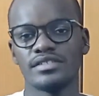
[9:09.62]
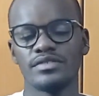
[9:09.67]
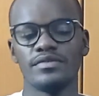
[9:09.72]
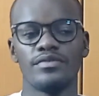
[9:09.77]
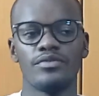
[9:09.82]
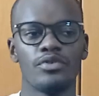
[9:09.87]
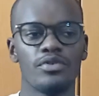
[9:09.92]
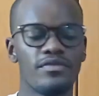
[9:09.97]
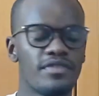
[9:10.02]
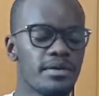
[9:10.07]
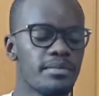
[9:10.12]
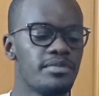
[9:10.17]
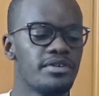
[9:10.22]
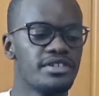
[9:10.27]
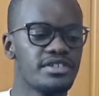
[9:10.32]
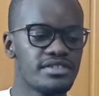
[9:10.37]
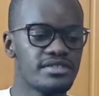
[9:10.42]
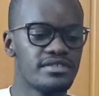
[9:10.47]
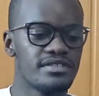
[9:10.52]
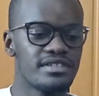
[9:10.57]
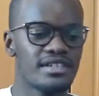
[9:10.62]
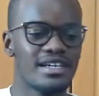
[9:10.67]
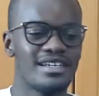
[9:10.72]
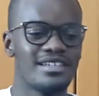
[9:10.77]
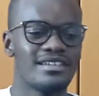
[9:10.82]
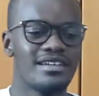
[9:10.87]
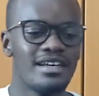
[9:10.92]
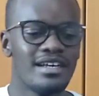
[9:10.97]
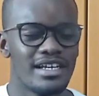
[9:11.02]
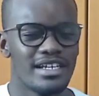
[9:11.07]
of road vibrations
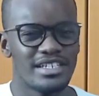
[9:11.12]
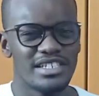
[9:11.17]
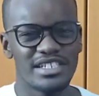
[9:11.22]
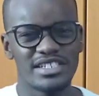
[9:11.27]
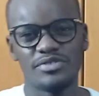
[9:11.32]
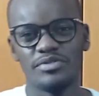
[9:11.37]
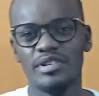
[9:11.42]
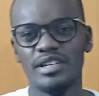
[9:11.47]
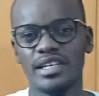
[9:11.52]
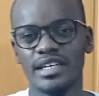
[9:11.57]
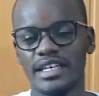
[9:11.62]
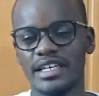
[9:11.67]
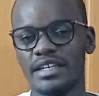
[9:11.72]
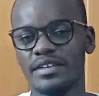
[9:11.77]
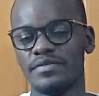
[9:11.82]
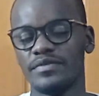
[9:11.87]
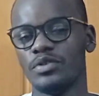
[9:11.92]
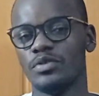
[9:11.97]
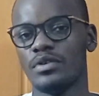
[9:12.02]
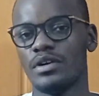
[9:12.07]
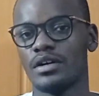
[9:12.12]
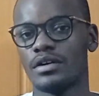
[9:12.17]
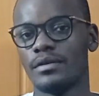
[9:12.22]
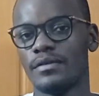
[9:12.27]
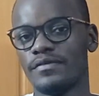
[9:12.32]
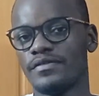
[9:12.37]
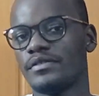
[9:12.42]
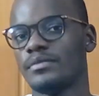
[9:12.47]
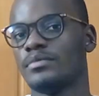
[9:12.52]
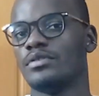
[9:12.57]
and just really give you a
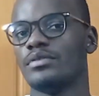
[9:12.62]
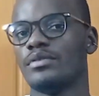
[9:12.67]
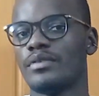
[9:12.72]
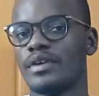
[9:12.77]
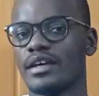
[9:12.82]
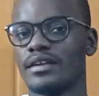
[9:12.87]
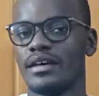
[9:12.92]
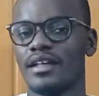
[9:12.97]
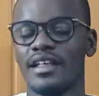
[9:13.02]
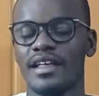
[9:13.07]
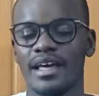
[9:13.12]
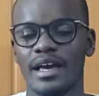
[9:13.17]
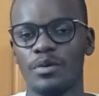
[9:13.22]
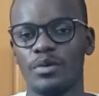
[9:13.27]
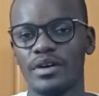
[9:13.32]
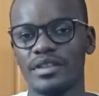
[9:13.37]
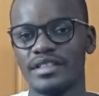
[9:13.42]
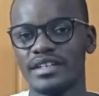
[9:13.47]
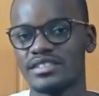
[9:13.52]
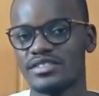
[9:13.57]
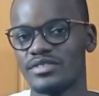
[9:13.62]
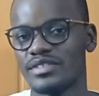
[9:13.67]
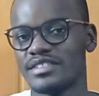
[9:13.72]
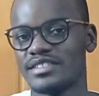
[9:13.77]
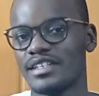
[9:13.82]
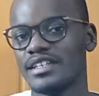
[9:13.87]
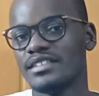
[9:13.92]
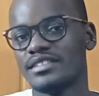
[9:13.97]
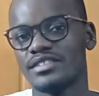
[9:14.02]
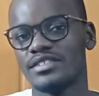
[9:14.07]
comfortable ride. And what that
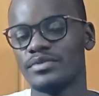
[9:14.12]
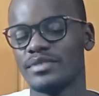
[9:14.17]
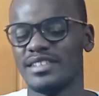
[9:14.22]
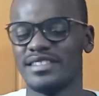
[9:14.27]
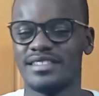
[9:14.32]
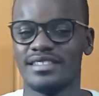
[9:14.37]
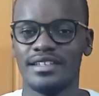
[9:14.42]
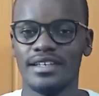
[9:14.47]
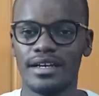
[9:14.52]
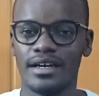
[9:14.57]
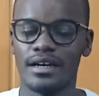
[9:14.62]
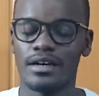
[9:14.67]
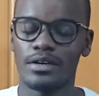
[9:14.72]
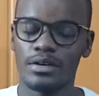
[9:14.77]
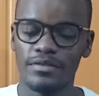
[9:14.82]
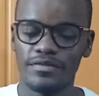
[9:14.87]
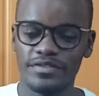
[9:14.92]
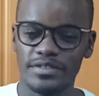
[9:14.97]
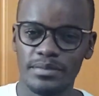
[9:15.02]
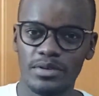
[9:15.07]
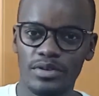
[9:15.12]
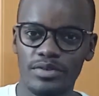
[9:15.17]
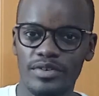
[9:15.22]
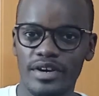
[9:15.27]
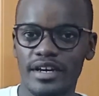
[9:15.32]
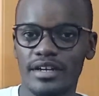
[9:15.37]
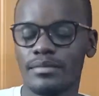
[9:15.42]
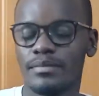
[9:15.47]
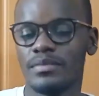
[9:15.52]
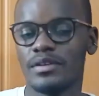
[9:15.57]
translates to is, yeah, a comfortable
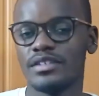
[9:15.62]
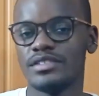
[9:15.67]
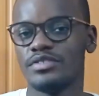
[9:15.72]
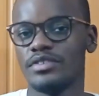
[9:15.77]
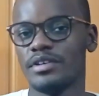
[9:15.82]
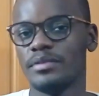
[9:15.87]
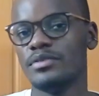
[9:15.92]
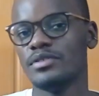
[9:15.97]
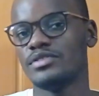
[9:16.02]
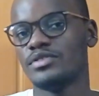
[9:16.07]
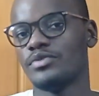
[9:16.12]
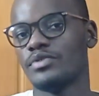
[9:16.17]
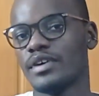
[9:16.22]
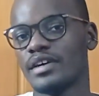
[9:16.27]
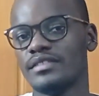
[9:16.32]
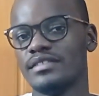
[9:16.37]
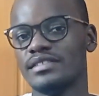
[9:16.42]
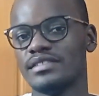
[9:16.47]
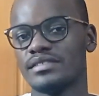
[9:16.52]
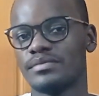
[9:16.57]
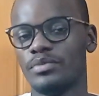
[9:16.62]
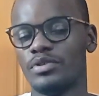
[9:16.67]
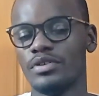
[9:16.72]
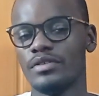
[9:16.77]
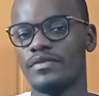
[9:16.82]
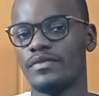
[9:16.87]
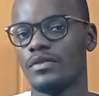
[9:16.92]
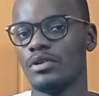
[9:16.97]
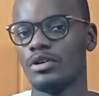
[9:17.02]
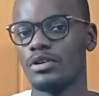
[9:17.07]
ride, plus you're able to ride this board
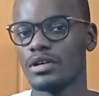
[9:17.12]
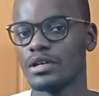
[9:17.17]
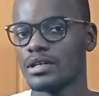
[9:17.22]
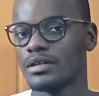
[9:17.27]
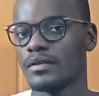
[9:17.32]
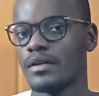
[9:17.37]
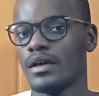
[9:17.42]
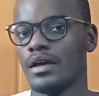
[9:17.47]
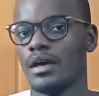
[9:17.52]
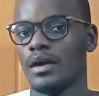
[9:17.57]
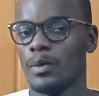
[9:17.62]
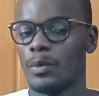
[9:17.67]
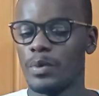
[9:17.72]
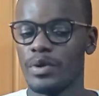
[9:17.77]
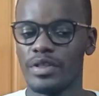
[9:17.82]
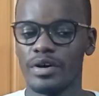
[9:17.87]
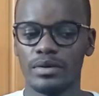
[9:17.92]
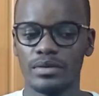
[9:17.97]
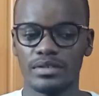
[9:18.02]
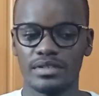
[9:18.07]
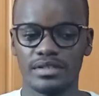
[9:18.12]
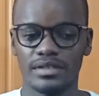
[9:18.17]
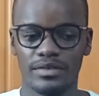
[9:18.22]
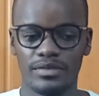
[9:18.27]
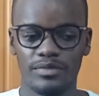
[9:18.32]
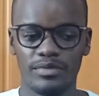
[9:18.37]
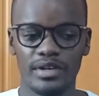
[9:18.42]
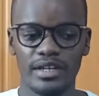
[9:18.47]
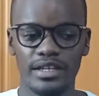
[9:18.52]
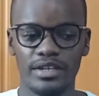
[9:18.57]
for longer without
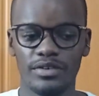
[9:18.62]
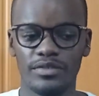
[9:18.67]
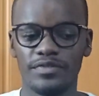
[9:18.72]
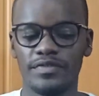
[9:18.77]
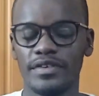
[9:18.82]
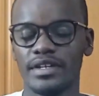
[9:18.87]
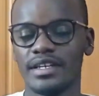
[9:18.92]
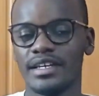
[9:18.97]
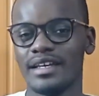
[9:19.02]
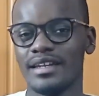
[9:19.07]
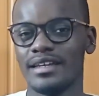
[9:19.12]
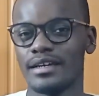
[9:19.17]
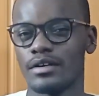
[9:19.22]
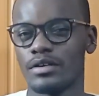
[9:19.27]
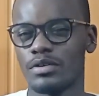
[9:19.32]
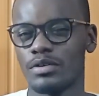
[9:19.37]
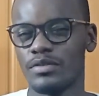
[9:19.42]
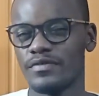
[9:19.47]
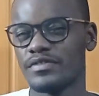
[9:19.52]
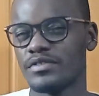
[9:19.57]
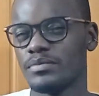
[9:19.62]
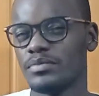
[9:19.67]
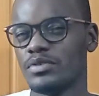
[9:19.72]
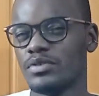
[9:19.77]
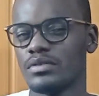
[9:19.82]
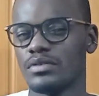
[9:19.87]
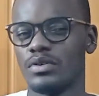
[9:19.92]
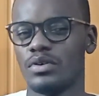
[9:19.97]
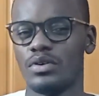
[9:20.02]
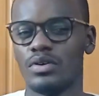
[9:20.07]
really your feet getting
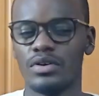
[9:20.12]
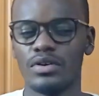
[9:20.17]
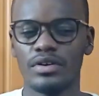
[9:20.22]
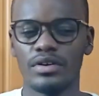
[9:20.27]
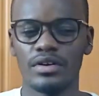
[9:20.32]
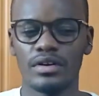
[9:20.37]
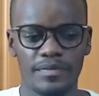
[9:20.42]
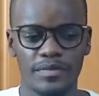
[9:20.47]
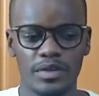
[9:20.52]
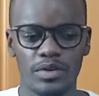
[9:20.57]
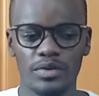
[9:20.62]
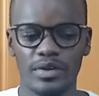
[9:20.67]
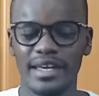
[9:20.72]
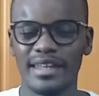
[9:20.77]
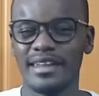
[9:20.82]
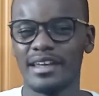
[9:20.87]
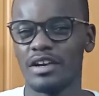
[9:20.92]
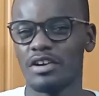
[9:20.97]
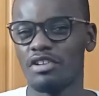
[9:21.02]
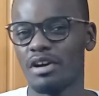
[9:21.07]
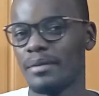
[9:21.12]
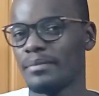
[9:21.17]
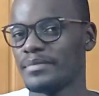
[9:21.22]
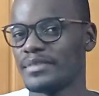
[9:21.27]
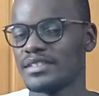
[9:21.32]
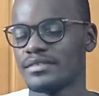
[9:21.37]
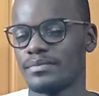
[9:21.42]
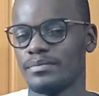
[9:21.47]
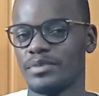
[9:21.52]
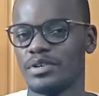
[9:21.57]
uncomfortable or, you know, getting
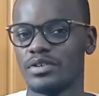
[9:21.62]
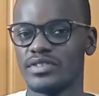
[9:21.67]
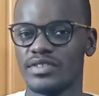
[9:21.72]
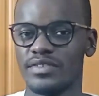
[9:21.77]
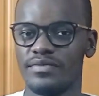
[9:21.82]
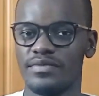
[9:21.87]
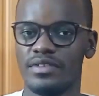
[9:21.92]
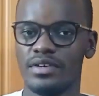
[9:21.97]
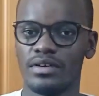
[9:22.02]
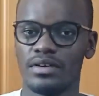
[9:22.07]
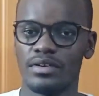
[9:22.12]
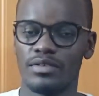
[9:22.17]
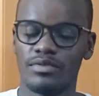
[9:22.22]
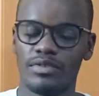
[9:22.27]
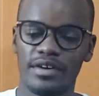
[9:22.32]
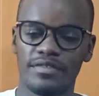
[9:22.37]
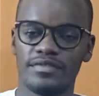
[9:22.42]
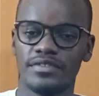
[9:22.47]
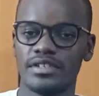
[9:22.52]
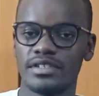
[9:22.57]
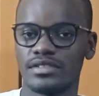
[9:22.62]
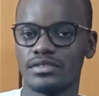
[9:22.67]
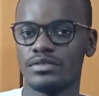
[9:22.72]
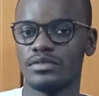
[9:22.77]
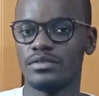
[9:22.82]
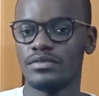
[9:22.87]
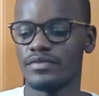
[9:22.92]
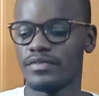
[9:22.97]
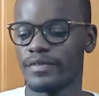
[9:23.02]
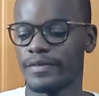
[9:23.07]
cramps because of the roughness
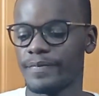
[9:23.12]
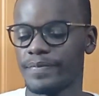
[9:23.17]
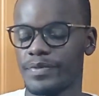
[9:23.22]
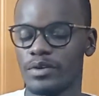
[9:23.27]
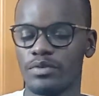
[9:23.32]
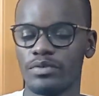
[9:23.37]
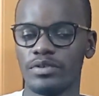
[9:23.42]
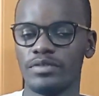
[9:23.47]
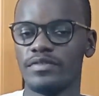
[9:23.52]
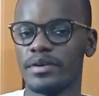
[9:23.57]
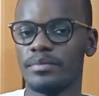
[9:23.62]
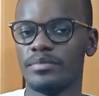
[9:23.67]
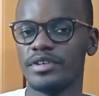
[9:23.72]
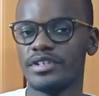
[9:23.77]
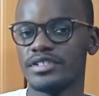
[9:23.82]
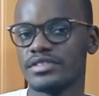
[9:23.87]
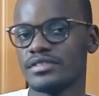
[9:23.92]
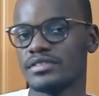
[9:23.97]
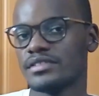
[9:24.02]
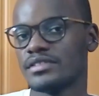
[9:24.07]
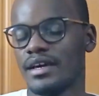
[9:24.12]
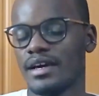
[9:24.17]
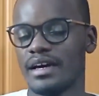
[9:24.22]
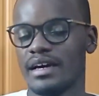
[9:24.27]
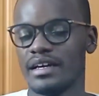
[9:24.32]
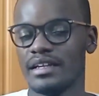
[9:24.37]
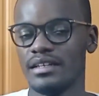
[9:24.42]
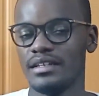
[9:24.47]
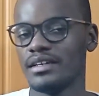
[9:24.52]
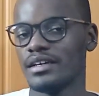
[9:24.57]
of road vibrations.
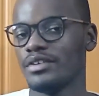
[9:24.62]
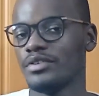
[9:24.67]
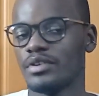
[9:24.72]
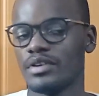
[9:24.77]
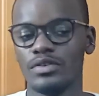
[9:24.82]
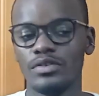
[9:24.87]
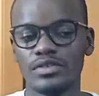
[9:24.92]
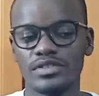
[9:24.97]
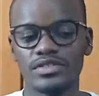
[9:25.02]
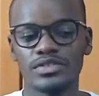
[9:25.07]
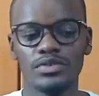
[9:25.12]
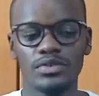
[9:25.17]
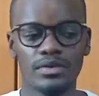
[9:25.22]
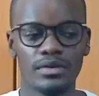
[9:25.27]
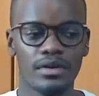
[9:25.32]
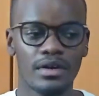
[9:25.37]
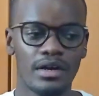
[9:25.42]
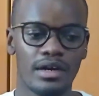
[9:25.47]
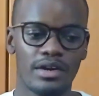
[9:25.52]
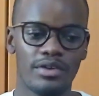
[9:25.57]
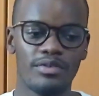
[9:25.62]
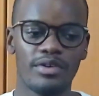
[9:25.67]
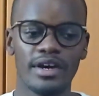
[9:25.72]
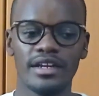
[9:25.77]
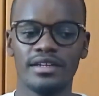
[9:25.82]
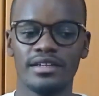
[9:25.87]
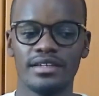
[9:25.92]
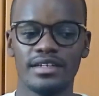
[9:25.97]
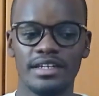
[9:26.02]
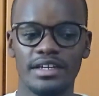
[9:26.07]
And yeah, you can also
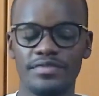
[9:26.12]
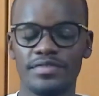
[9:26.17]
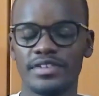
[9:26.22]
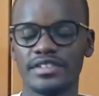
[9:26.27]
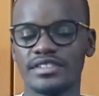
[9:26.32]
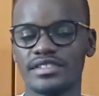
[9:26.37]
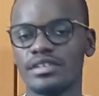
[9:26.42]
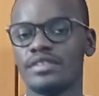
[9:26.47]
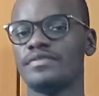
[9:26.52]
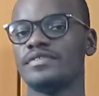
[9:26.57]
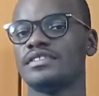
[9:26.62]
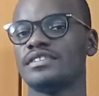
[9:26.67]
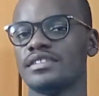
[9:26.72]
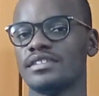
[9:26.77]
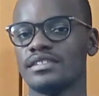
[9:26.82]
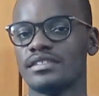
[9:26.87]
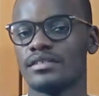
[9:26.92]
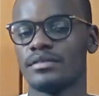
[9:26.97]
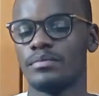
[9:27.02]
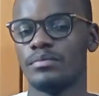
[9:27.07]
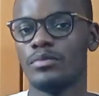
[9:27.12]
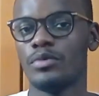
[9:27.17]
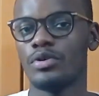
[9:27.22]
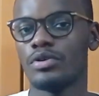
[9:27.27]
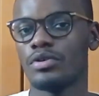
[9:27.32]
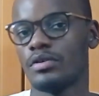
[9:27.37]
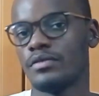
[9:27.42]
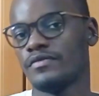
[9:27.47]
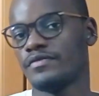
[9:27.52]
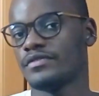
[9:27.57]
ride different surfaces more
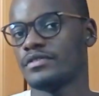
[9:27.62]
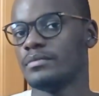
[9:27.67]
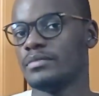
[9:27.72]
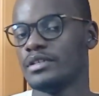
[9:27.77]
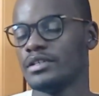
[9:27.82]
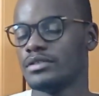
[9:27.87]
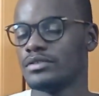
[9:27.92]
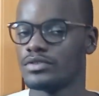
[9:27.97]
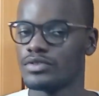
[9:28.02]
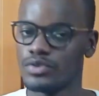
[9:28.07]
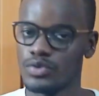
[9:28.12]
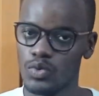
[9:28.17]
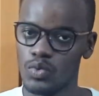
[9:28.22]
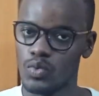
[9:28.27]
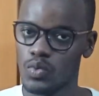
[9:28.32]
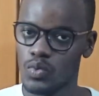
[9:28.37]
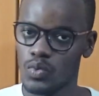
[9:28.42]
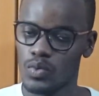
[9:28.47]
comfortably too.